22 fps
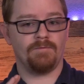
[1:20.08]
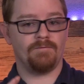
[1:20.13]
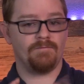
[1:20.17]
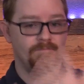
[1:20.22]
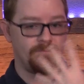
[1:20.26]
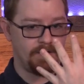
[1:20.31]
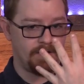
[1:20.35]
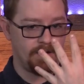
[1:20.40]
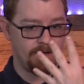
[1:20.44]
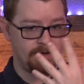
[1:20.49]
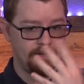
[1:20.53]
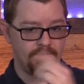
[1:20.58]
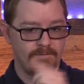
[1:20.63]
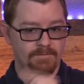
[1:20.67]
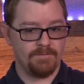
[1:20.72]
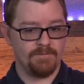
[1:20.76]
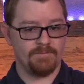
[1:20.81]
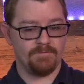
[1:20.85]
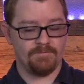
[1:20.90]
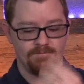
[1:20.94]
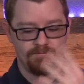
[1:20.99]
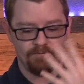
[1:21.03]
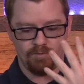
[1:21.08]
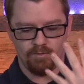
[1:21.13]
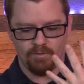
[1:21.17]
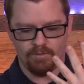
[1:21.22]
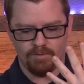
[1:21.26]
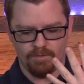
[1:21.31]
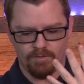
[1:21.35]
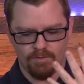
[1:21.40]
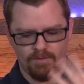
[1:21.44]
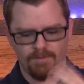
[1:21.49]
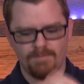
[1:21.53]
In Matthew chapter
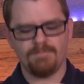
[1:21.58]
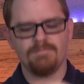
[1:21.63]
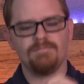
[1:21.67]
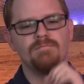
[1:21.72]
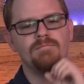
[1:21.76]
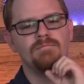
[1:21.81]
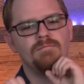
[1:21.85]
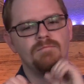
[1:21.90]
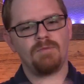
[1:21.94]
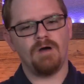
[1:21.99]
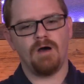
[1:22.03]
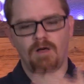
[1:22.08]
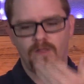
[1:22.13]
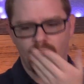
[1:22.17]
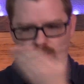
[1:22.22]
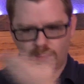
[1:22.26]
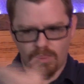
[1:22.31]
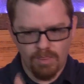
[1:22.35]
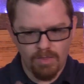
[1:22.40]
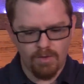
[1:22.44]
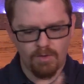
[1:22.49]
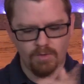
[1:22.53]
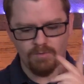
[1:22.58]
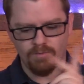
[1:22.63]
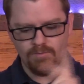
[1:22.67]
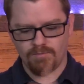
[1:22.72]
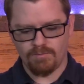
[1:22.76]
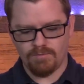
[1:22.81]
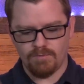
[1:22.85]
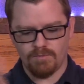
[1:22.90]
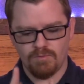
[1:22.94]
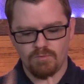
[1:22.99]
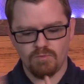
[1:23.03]
5, verse 4, he
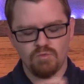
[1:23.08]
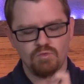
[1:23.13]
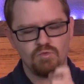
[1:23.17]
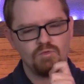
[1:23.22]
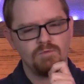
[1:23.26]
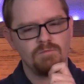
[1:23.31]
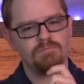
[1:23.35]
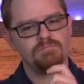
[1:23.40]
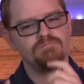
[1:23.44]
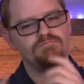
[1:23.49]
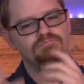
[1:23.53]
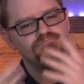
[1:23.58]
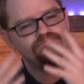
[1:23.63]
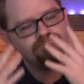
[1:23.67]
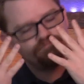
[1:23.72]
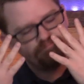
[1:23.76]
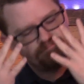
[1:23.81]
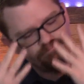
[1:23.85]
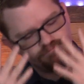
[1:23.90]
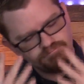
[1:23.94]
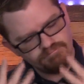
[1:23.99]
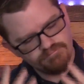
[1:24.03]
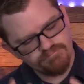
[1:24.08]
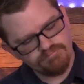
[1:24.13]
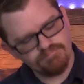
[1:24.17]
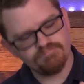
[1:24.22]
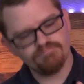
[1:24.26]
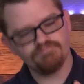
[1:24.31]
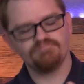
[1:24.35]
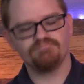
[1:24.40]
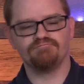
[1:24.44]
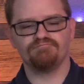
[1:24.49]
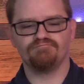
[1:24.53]
says, "Blessed are
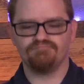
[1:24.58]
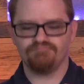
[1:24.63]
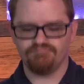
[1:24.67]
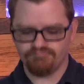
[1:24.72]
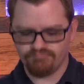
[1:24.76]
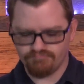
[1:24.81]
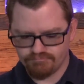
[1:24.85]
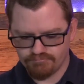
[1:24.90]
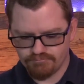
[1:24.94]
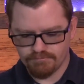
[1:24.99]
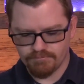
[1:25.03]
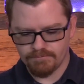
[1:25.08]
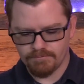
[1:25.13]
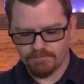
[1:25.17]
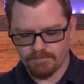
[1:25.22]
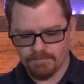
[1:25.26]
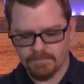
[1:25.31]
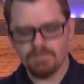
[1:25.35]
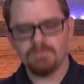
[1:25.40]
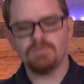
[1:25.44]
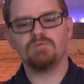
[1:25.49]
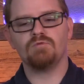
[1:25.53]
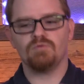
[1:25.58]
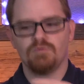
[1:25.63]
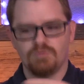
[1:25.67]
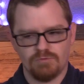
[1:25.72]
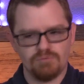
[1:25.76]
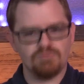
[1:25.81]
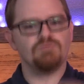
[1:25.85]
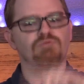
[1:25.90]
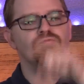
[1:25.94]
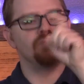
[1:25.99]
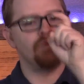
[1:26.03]
those who mourn,
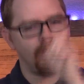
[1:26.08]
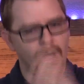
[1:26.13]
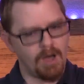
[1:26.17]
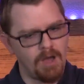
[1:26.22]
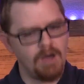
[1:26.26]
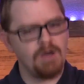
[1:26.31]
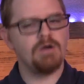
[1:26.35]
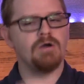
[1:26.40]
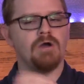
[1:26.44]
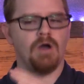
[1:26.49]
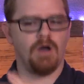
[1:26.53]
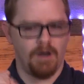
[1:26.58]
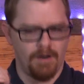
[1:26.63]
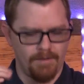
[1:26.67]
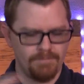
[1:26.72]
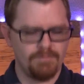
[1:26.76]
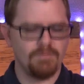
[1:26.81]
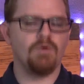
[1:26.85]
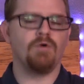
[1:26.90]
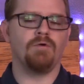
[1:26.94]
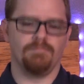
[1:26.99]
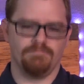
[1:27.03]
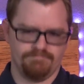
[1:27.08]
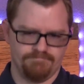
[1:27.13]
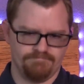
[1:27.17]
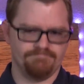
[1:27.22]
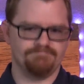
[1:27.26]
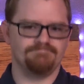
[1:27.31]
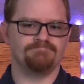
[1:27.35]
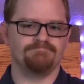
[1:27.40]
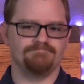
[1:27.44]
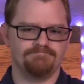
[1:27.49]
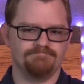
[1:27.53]
for they shall be
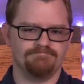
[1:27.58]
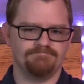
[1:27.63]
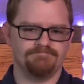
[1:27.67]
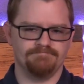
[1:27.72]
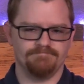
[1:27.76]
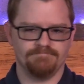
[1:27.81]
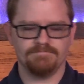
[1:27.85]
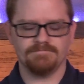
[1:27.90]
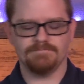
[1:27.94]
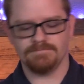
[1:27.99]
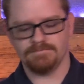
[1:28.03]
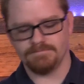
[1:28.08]
comforted."